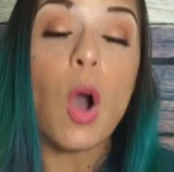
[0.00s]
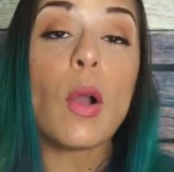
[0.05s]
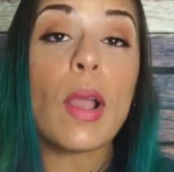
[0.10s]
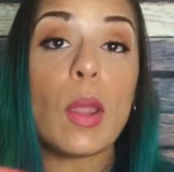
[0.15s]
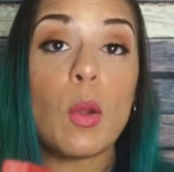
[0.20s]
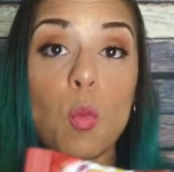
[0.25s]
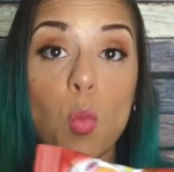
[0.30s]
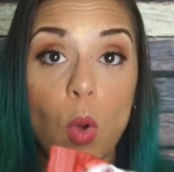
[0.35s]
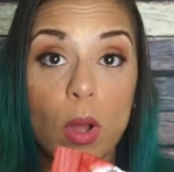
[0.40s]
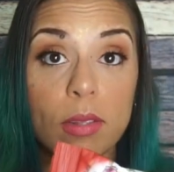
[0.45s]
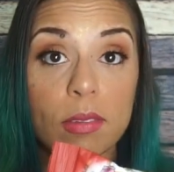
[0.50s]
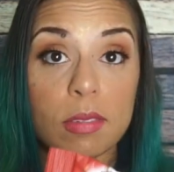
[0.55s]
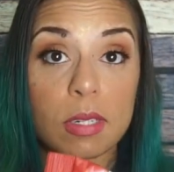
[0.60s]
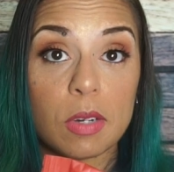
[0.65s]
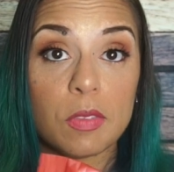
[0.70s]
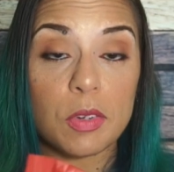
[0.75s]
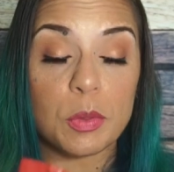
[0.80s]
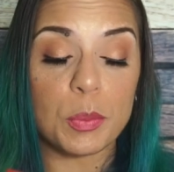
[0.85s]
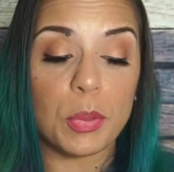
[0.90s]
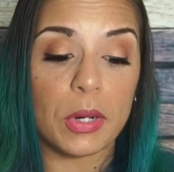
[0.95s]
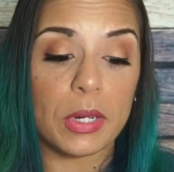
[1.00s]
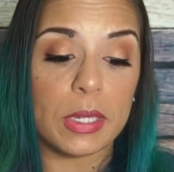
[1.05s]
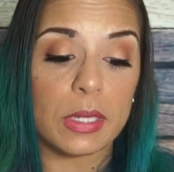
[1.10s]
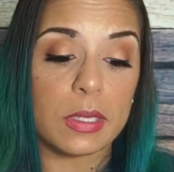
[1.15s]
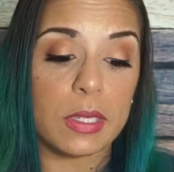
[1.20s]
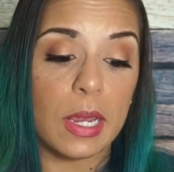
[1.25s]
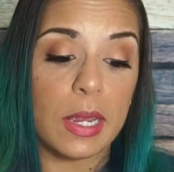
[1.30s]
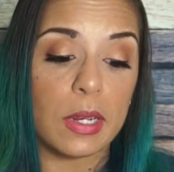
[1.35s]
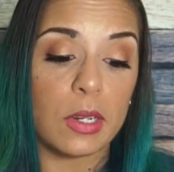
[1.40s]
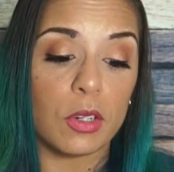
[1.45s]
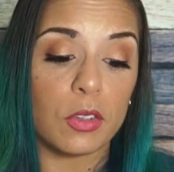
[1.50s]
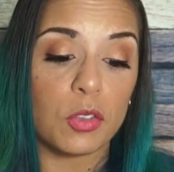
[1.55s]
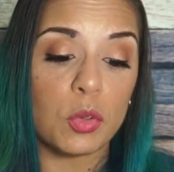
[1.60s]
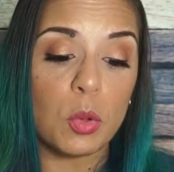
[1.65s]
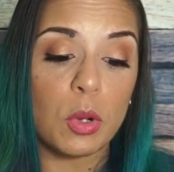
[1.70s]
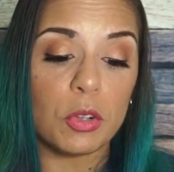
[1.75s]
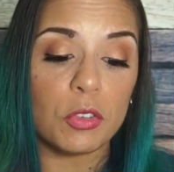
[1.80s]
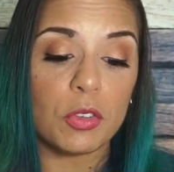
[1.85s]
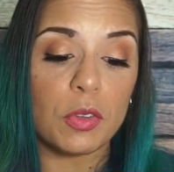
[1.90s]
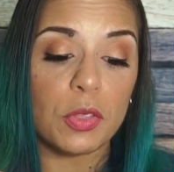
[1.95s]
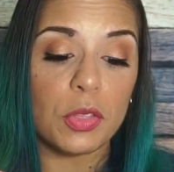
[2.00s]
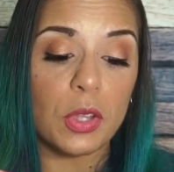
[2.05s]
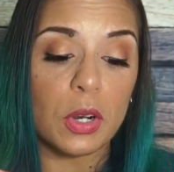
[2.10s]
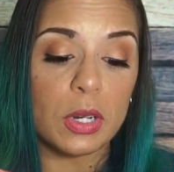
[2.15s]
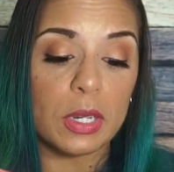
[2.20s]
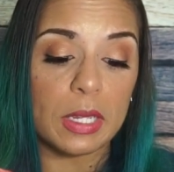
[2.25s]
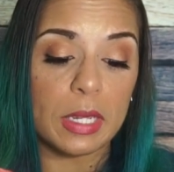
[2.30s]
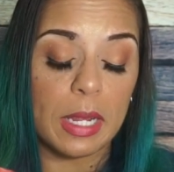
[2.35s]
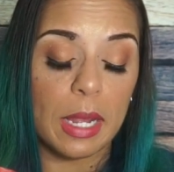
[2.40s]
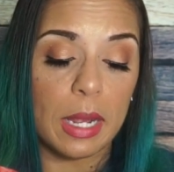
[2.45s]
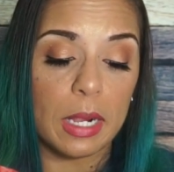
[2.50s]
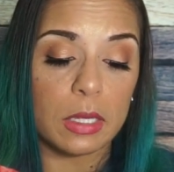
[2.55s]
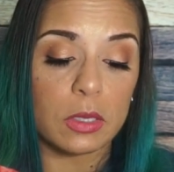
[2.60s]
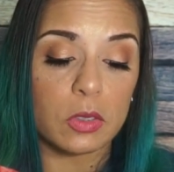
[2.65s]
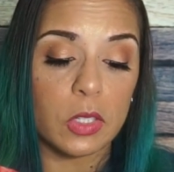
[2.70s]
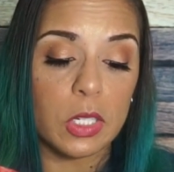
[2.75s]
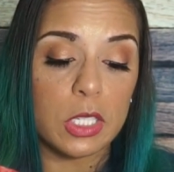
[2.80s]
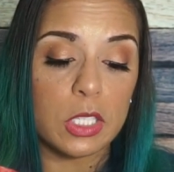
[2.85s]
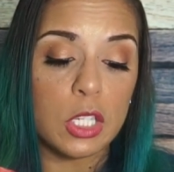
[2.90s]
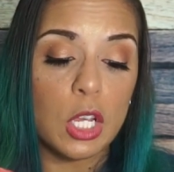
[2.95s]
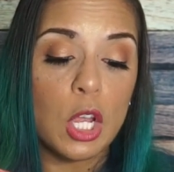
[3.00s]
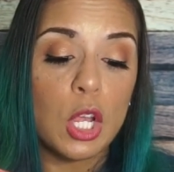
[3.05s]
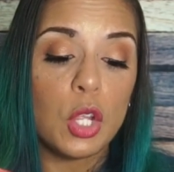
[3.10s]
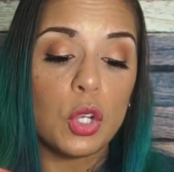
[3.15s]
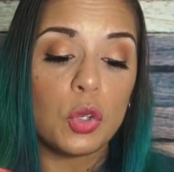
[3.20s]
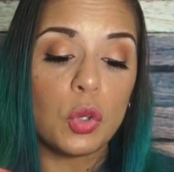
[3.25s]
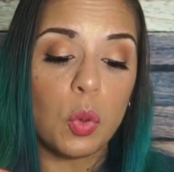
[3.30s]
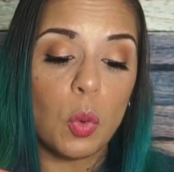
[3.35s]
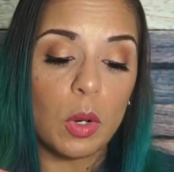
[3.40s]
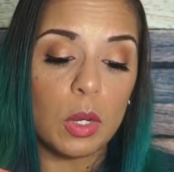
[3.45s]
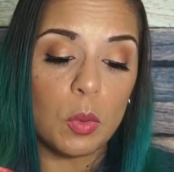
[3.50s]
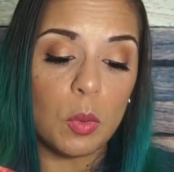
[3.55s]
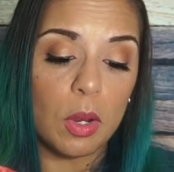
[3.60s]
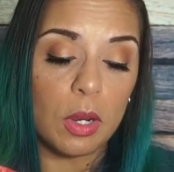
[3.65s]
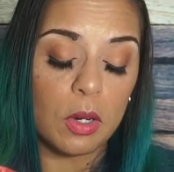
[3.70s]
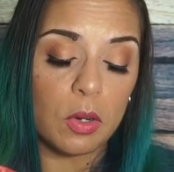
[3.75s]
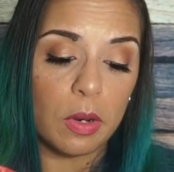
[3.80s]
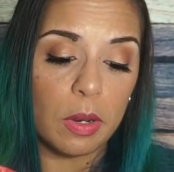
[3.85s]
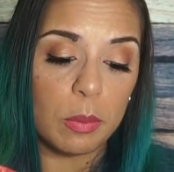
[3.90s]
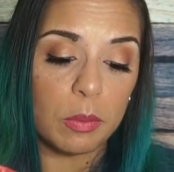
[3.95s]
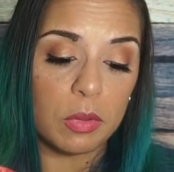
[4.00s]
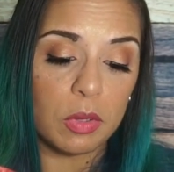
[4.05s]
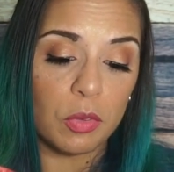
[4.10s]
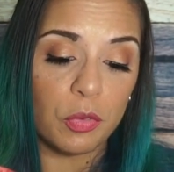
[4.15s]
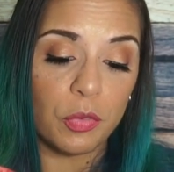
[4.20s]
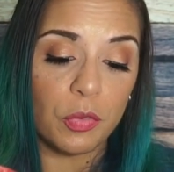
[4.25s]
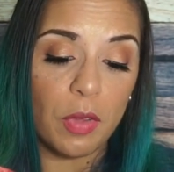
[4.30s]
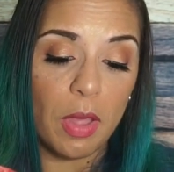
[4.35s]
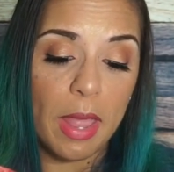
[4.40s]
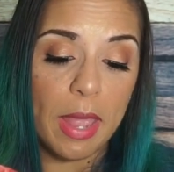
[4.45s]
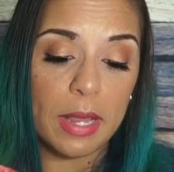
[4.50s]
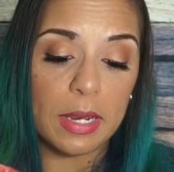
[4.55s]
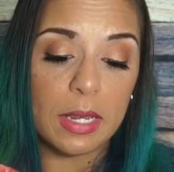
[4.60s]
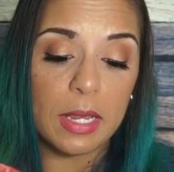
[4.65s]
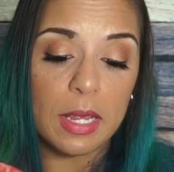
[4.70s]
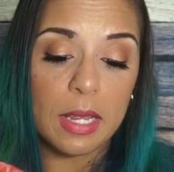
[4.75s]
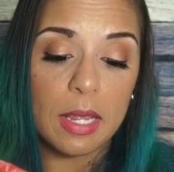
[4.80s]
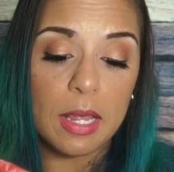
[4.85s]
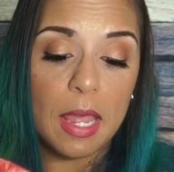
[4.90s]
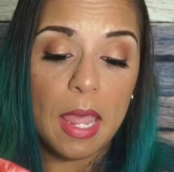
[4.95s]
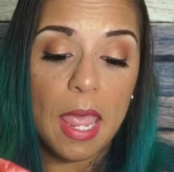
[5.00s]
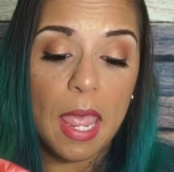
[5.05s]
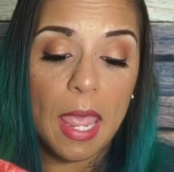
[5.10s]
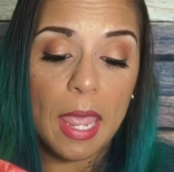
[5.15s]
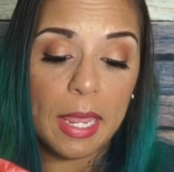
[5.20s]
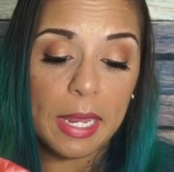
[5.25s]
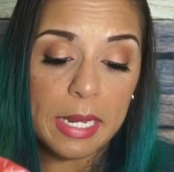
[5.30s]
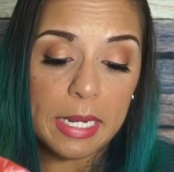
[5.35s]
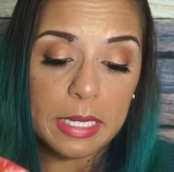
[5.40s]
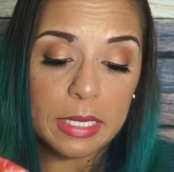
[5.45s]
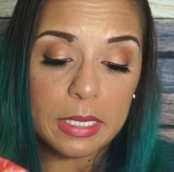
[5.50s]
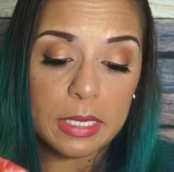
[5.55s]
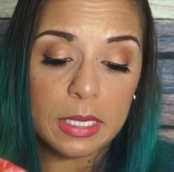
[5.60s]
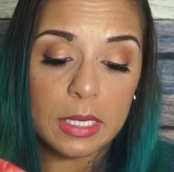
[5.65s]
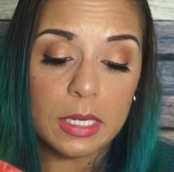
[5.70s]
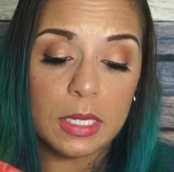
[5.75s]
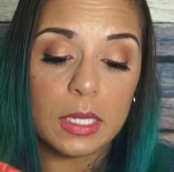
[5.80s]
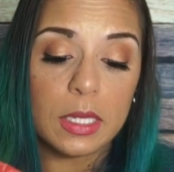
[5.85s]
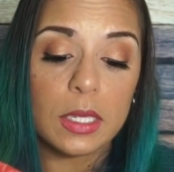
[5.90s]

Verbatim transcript: Okay, one serving per container. two hundred thirty calories, twenty-one grams of fat, eight